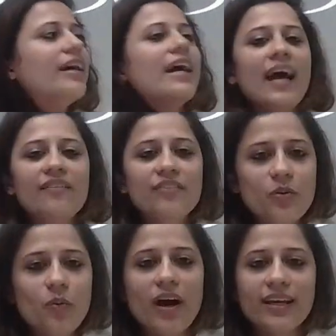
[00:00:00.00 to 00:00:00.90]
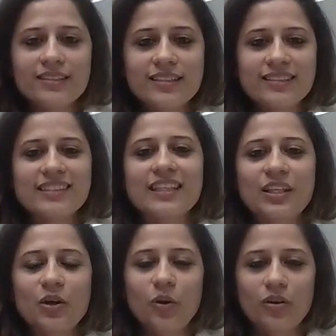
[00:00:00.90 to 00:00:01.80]
everyone is a
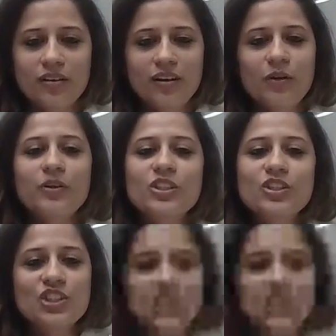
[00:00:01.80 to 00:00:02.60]
CEO, which is Chief